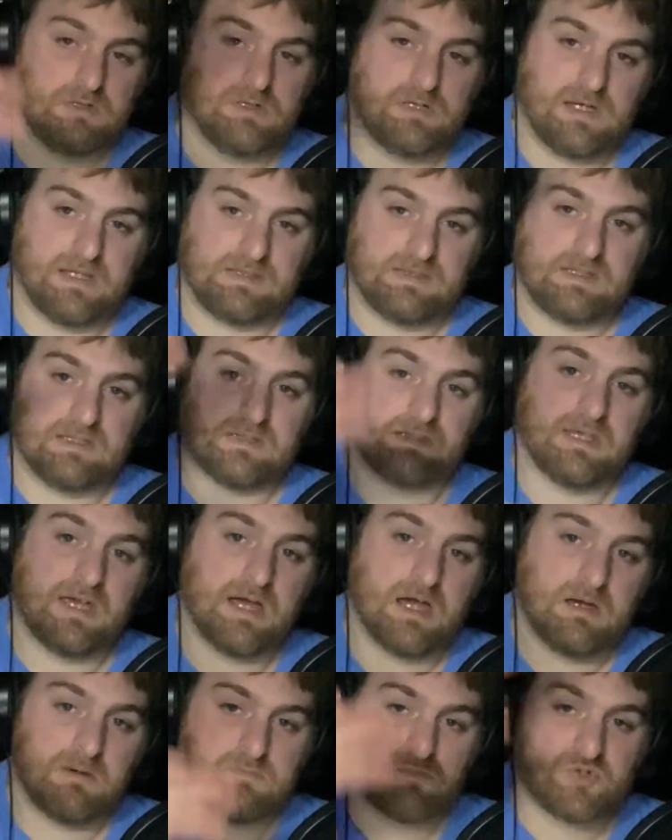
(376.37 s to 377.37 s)
at the
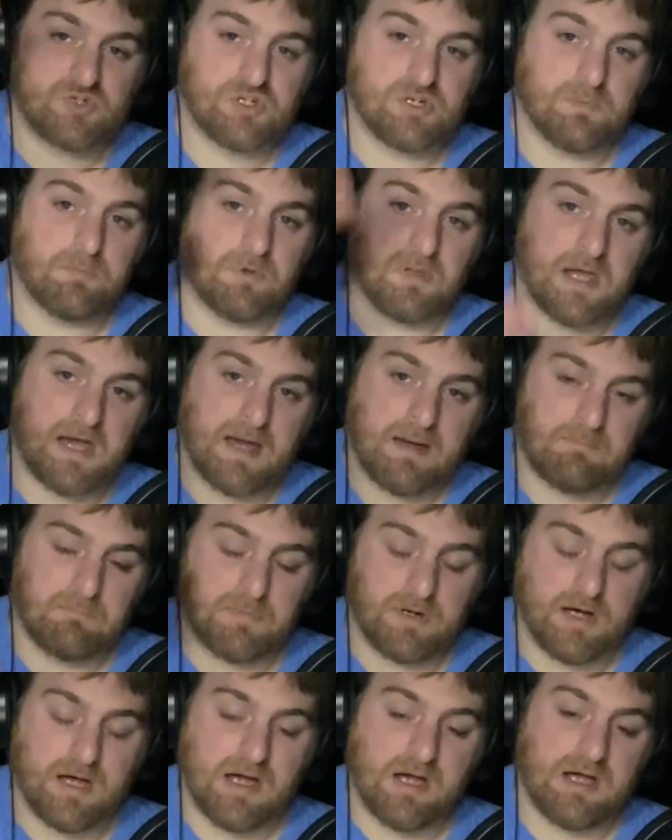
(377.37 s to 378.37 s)
time, shiplap
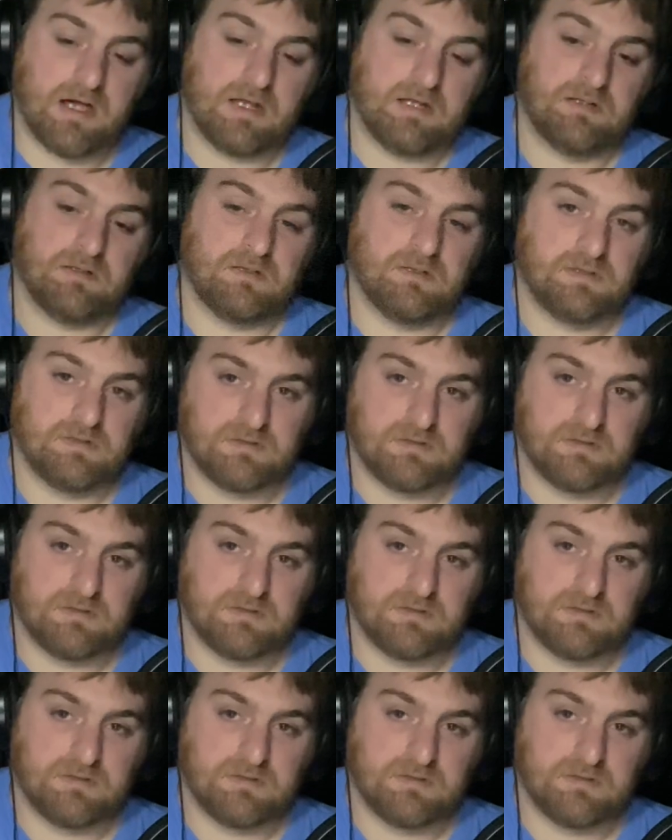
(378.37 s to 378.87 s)
behind